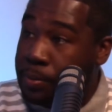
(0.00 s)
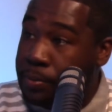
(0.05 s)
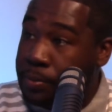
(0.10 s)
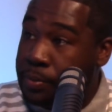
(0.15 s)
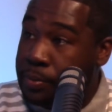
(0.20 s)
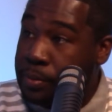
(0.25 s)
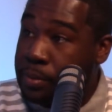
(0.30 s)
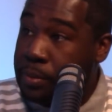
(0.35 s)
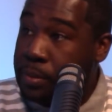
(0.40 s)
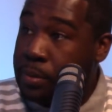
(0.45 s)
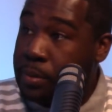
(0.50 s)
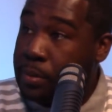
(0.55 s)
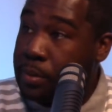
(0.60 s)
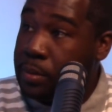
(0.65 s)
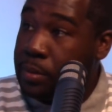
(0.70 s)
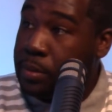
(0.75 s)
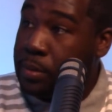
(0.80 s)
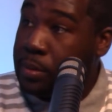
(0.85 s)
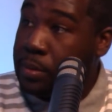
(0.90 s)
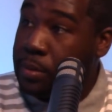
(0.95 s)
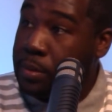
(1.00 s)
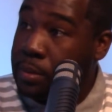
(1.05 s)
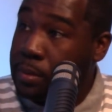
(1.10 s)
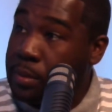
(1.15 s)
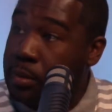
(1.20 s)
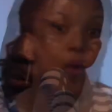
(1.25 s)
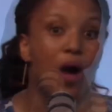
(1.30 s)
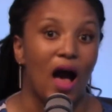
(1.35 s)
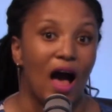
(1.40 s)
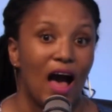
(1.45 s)
And her
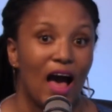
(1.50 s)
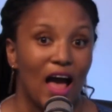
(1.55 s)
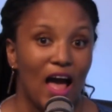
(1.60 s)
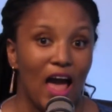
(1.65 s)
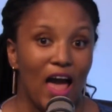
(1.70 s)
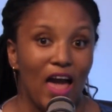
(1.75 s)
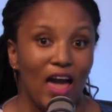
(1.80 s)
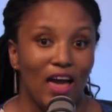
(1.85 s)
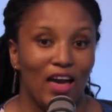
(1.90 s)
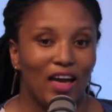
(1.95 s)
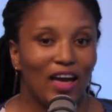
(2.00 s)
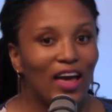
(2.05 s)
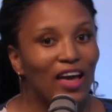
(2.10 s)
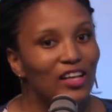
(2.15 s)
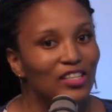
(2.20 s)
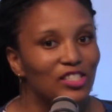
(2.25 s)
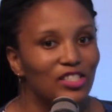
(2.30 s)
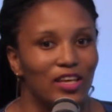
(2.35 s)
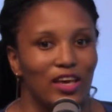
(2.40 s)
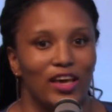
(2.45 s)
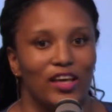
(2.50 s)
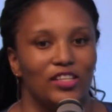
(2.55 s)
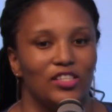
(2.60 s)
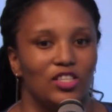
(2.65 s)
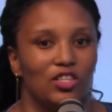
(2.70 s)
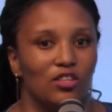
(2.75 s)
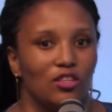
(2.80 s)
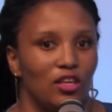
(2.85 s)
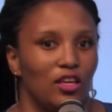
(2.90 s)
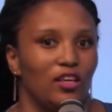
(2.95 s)
why is
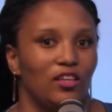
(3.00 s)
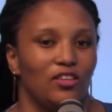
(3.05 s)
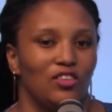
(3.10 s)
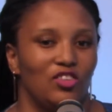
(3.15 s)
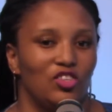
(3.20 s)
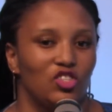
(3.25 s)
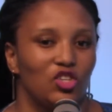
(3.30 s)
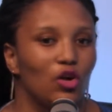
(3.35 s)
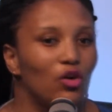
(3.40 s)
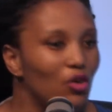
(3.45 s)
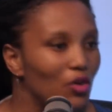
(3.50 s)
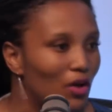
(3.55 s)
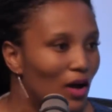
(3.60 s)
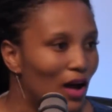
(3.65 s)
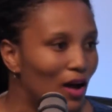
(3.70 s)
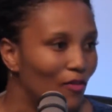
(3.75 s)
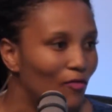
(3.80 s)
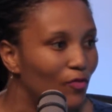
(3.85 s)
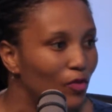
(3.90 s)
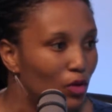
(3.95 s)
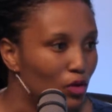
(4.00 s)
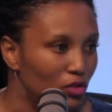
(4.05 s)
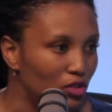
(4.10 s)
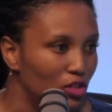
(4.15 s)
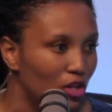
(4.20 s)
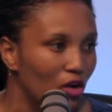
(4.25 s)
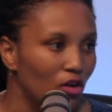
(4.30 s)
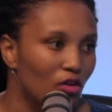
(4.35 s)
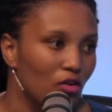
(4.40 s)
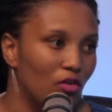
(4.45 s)
it show you how full
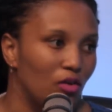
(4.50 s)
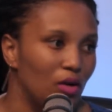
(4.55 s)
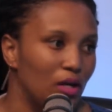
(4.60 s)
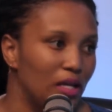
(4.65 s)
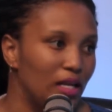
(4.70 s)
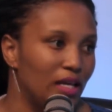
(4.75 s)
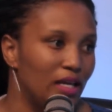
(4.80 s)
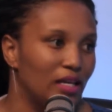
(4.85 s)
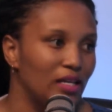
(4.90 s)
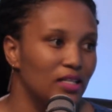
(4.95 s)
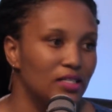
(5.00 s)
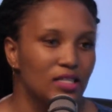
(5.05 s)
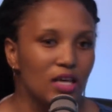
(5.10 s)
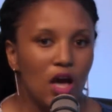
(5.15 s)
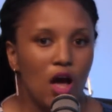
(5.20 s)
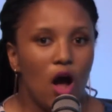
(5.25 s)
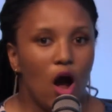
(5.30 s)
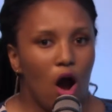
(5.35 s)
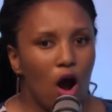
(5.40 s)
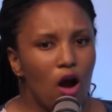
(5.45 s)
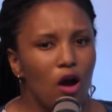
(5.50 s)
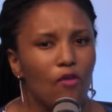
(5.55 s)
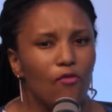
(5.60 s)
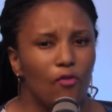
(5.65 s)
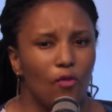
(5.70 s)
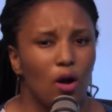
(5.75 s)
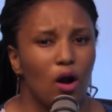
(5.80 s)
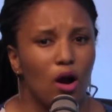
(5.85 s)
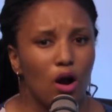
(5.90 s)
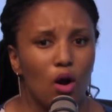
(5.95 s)
circle it is.
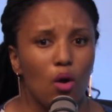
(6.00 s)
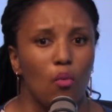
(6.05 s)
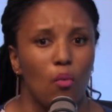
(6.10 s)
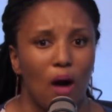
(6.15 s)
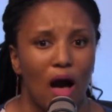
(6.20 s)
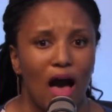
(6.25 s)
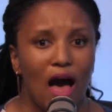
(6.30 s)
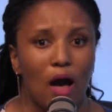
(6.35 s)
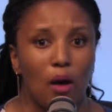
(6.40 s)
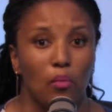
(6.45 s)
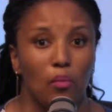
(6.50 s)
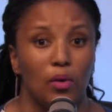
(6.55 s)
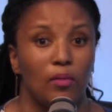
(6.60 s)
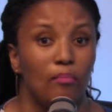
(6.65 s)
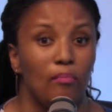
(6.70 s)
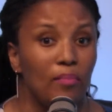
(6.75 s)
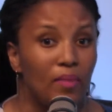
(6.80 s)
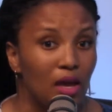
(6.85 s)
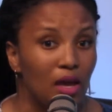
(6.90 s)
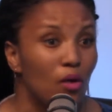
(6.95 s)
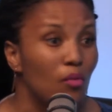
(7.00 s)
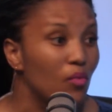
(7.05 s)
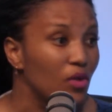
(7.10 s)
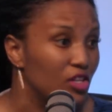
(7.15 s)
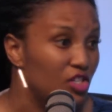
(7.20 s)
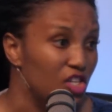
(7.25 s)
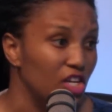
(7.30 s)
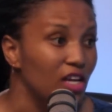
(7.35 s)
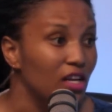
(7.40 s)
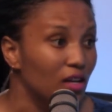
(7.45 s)
Her why was me and
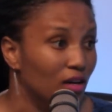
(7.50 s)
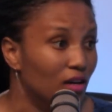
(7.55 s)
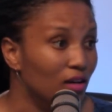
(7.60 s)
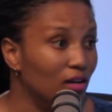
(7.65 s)
Regina.